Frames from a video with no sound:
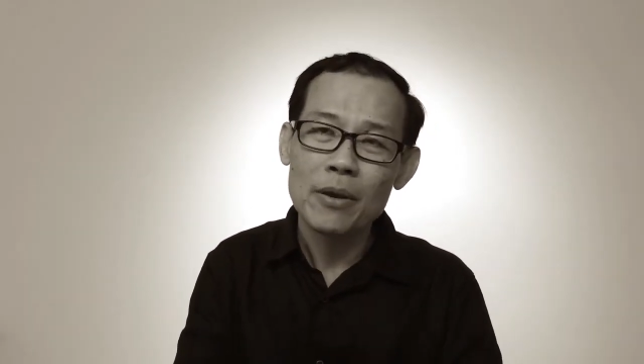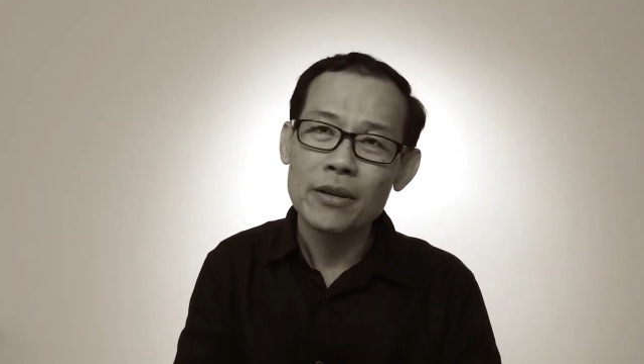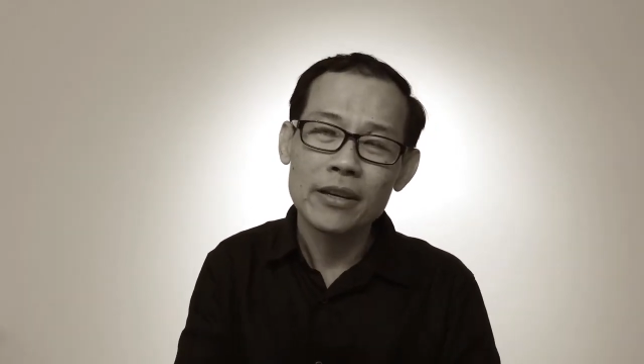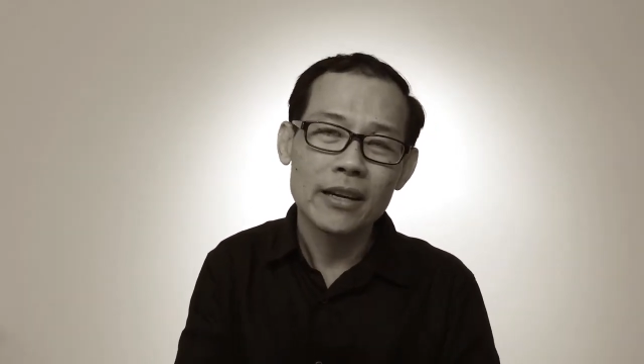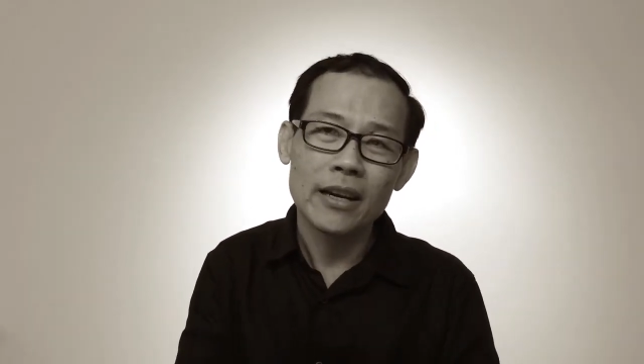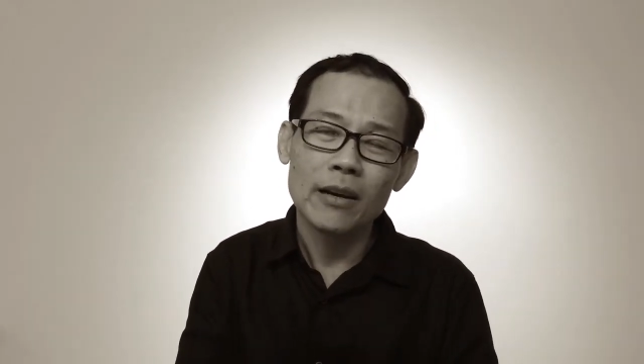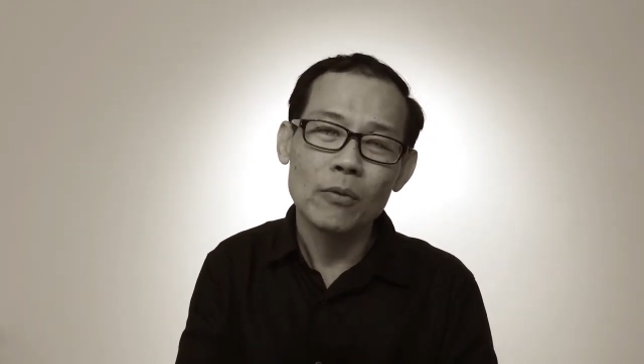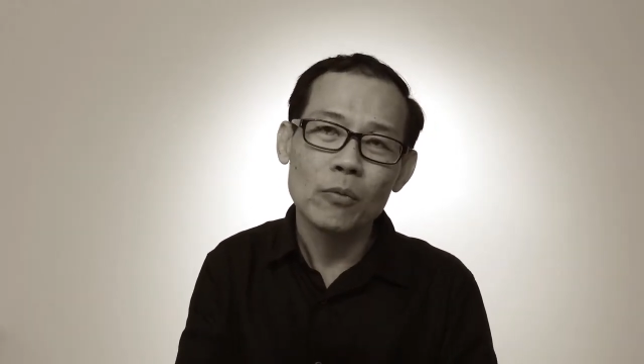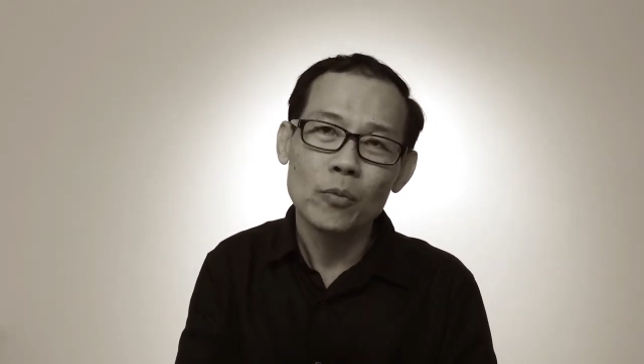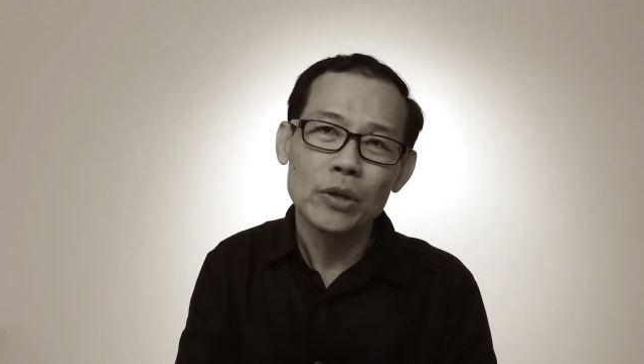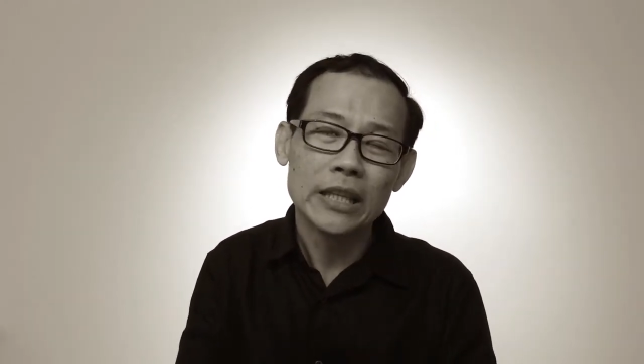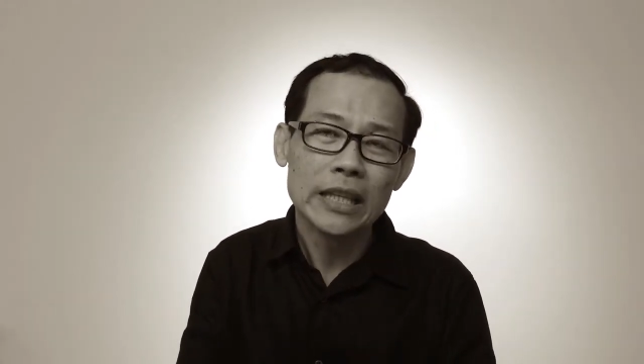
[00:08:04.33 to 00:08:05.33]
mean,
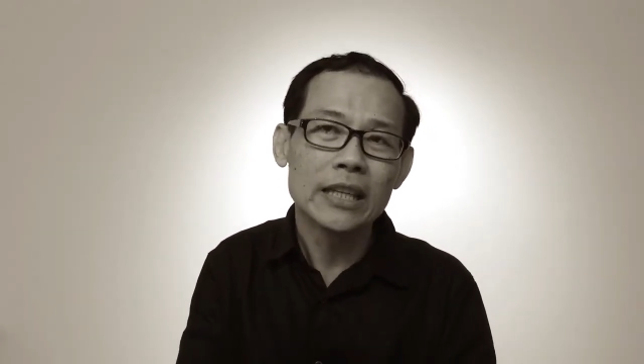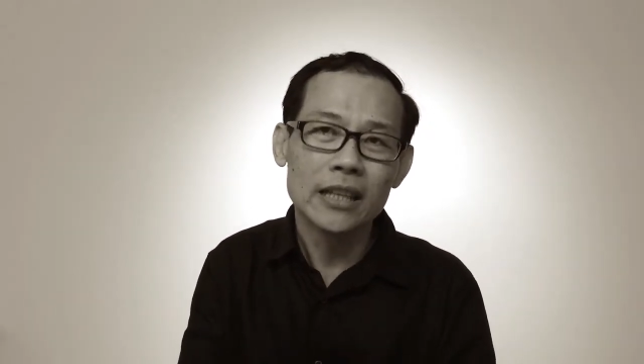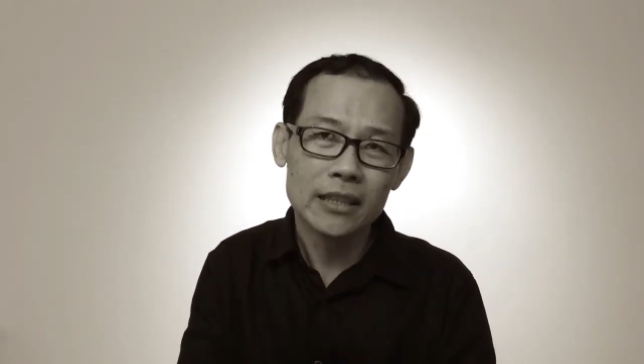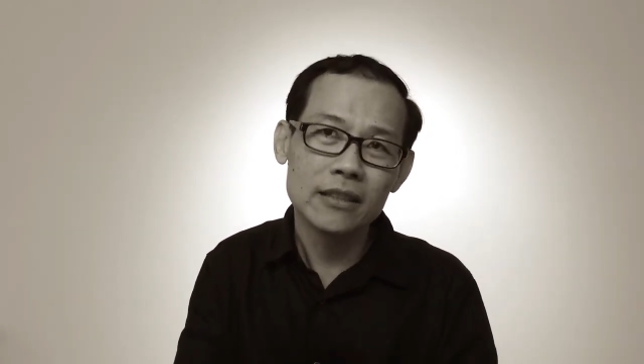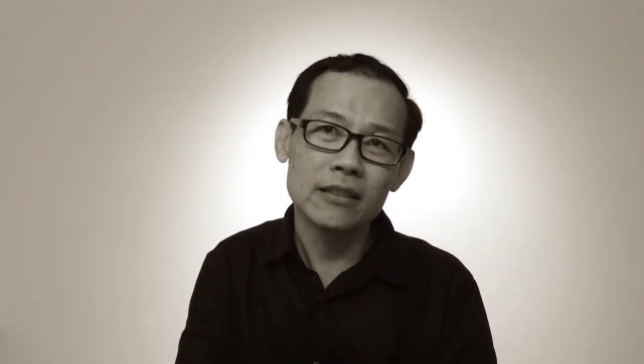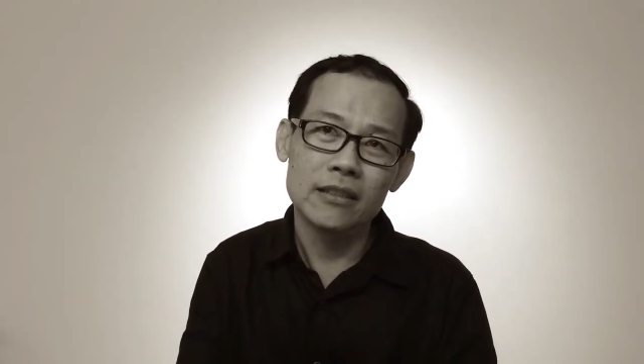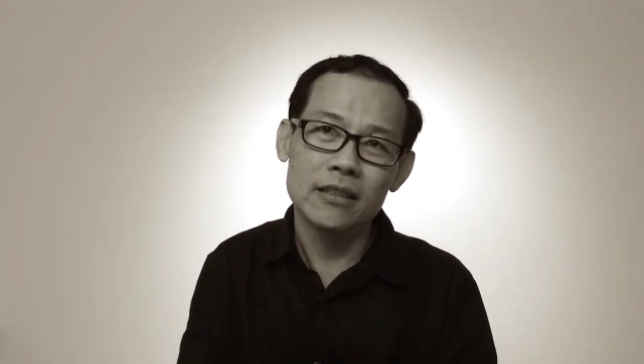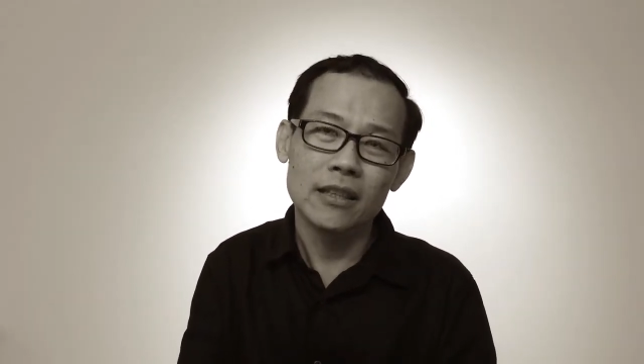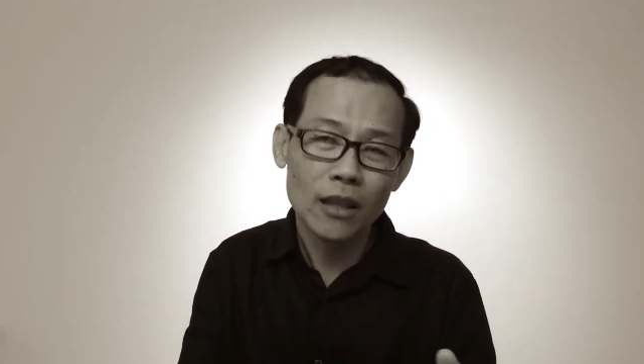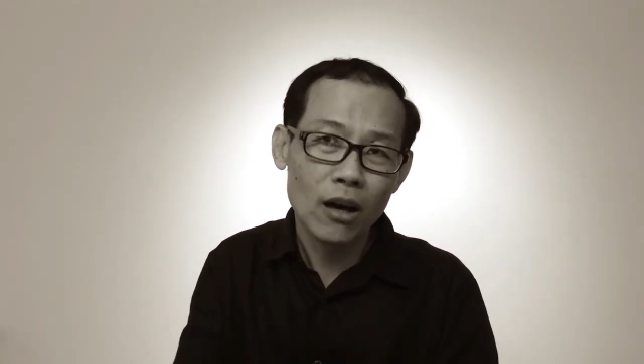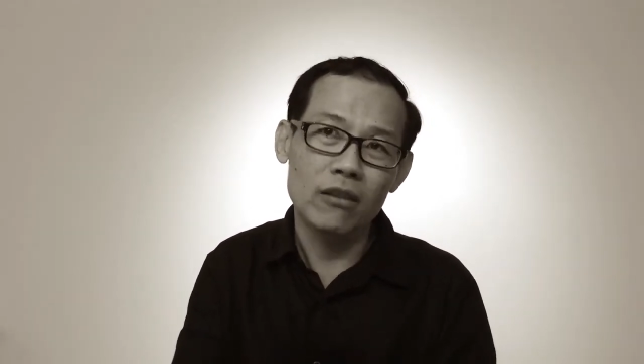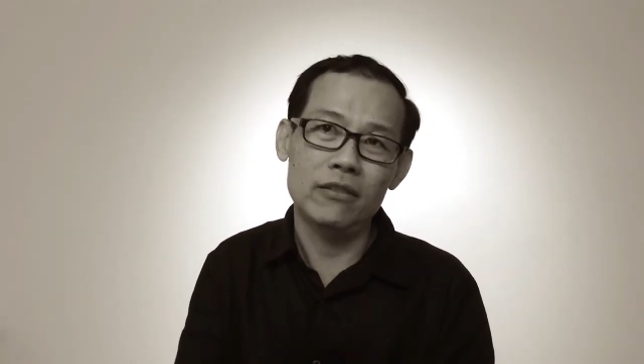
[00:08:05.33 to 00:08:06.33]
we didn't earn
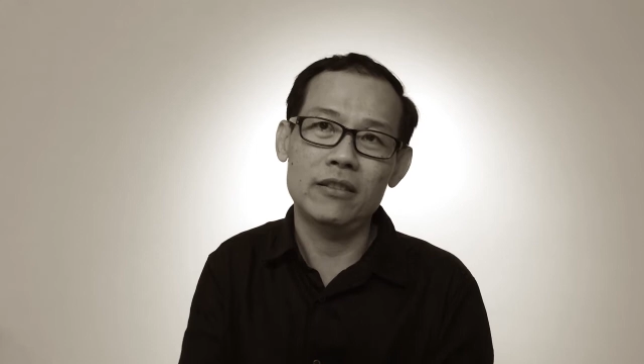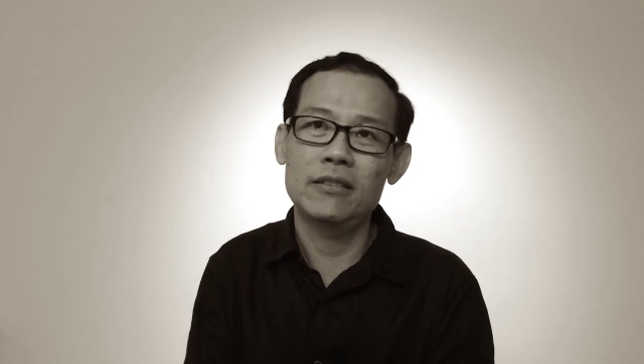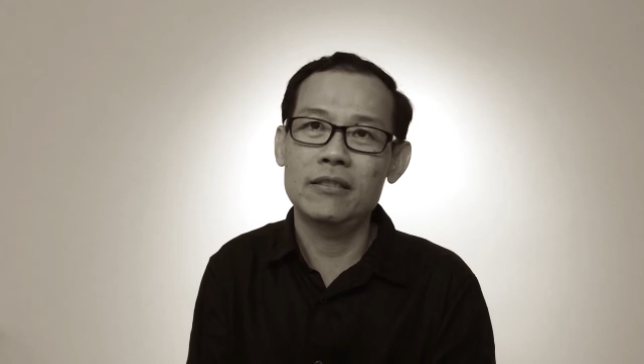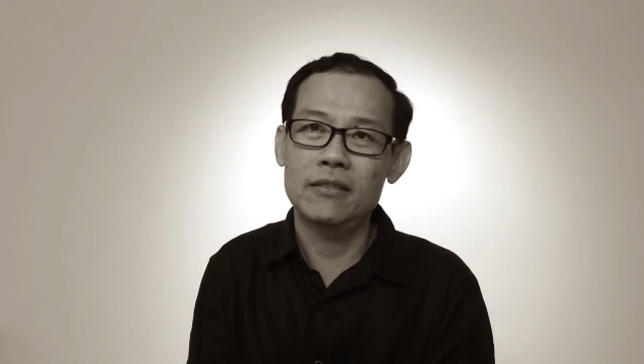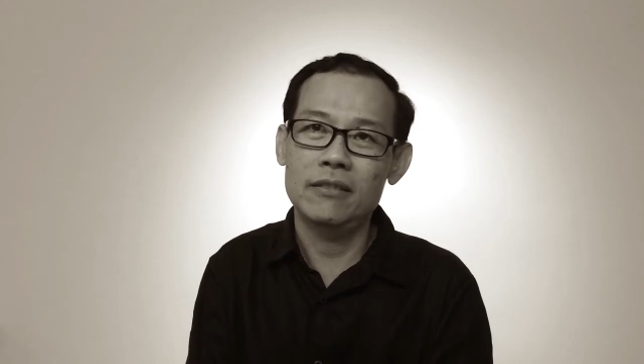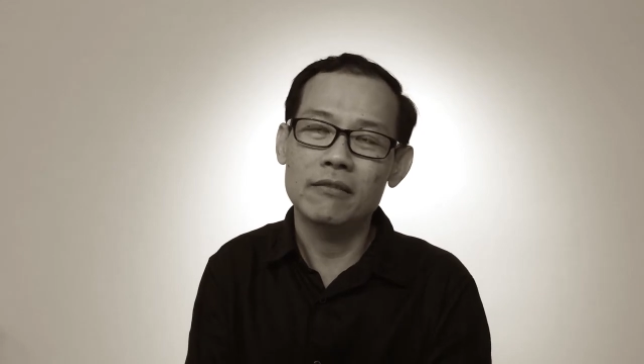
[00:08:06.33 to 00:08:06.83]
a lot,